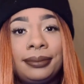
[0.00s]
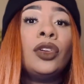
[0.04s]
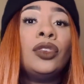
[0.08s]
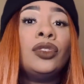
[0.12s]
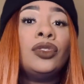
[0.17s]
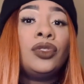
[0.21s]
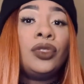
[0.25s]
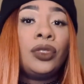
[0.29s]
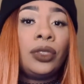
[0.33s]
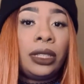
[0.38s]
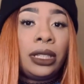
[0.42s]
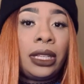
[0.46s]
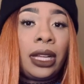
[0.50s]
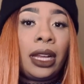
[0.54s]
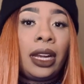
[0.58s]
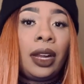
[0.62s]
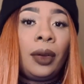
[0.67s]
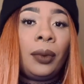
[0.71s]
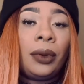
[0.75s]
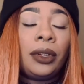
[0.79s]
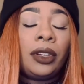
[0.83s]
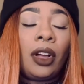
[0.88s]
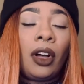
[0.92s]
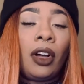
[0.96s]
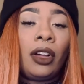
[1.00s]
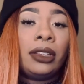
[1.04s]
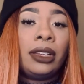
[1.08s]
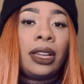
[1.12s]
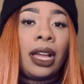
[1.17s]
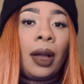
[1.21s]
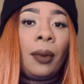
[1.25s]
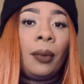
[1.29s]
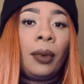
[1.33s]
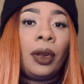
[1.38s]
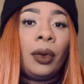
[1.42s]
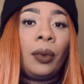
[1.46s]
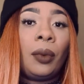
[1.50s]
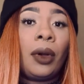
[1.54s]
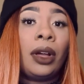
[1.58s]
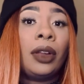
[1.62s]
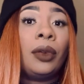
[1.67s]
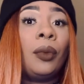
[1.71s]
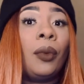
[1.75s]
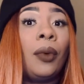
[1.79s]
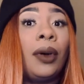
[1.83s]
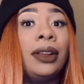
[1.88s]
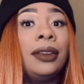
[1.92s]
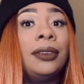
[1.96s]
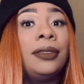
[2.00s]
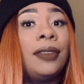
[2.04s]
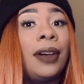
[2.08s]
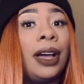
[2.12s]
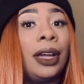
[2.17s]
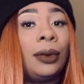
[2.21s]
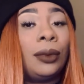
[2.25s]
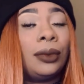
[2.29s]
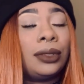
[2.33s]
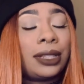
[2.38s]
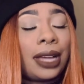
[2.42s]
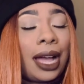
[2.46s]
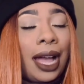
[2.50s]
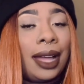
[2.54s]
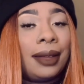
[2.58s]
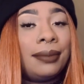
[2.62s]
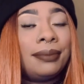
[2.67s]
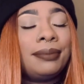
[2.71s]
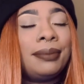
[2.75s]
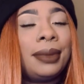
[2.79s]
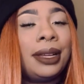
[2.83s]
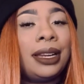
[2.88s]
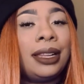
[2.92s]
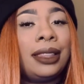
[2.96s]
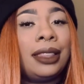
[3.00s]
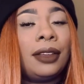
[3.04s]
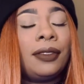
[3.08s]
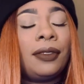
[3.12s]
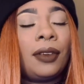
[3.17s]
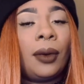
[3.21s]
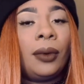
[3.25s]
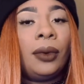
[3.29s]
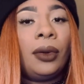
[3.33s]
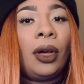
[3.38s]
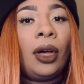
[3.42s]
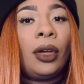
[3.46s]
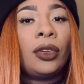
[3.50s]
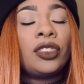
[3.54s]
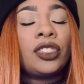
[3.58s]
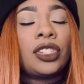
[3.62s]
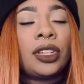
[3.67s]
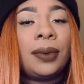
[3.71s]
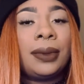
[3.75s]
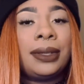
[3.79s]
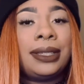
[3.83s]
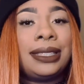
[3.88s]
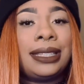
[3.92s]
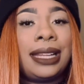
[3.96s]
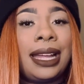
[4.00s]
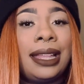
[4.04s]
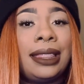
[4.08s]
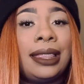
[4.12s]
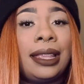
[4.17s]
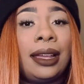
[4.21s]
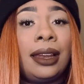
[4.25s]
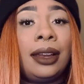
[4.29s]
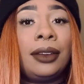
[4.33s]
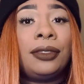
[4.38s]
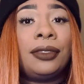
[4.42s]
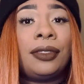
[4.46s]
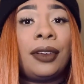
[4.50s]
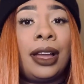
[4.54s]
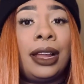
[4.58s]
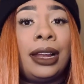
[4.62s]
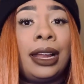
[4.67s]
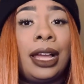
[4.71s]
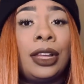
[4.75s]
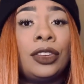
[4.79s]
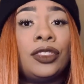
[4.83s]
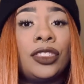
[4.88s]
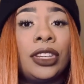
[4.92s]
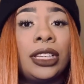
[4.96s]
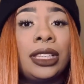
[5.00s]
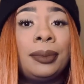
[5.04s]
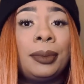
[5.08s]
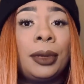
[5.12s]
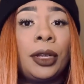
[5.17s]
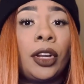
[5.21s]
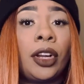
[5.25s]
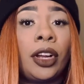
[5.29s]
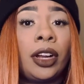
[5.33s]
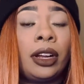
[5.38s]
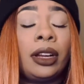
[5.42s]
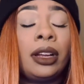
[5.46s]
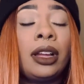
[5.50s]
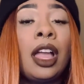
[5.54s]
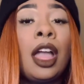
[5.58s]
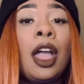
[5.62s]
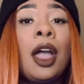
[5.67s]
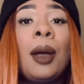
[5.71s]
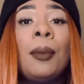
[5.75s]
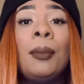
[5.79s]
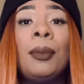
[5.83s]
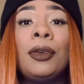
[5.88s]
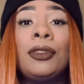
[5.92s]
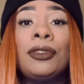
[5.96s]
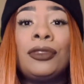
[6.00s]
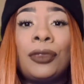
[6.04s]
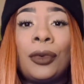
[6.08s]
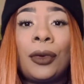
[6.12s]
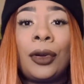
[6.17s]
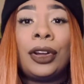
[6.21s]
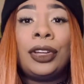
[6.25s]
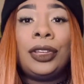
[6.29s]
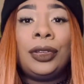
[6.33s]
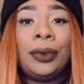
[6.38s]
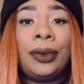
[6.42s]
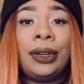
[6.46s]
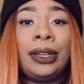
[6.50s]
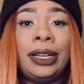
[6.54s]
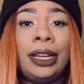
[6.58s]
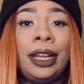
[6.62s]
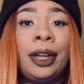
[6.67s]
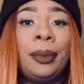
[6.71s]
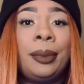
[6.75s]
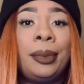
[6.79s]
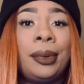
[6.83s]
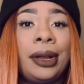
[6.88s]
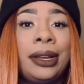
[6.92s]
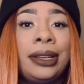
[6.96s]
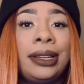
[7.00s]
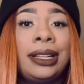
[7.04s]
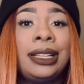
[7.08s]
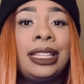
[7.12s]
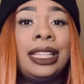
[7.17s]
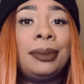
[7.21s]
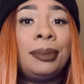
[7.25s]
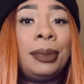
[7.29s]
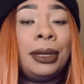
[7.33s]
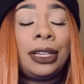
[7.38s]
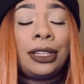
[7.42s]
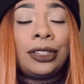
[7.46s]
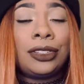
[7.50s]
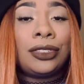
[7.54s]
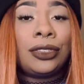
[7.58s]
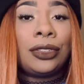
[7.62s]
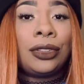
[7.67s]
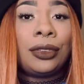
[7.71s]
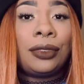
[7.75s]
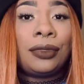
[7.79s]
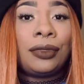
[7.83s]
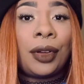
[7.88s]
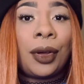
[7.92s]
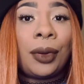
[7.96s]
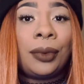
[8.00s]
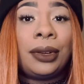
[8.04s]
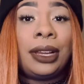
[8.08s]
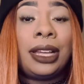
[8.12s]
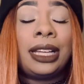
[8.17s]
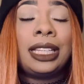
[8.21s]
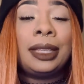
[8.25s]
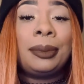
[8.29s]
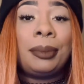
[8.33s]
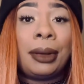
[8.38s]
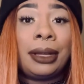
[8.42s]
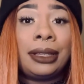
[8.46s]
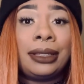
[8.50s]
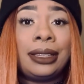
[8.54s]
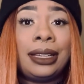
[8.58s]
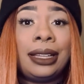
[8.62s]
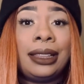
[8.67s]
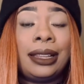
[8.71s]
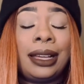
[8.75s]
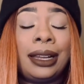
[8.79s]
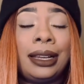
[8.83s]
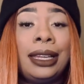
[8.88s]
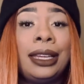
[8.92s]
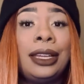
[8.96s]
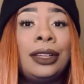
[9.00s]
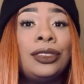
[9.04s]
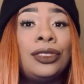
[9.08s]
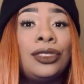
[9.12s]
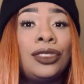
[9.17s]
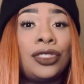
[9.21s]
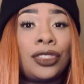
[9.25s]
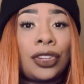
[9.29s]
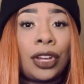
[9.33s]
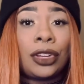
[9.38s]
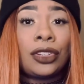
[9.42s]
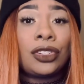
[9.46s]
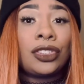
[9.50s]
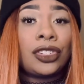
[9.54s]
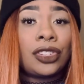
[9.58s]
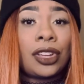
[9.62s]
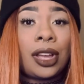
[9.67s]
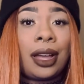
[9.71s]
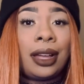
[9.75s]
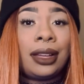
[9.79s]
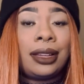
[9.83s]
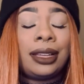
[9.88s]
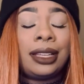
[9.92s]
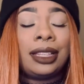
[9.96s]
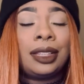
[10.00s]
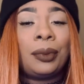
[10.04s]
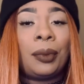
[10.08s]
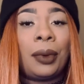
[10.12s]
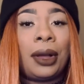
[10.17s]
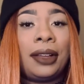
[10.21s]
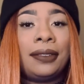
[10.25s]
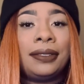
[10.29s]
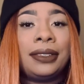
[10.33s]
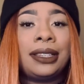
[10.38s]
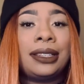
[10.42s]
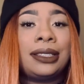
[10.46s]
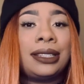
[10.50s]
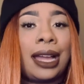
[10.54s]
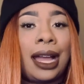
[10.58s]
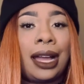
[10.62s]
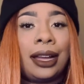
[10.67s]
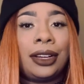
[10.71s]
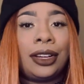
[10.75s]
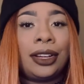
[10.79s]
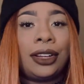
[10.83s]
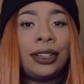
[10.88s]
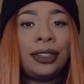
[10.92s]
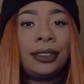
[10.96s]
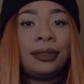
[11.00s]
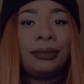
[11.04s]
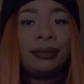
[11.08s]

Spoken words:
Juliana would call 911 one final time, but in the phone call, she would state that a friend had just been hurt before you can hear Brenden speak into the phone expressing that he had just shot his wife's attacker.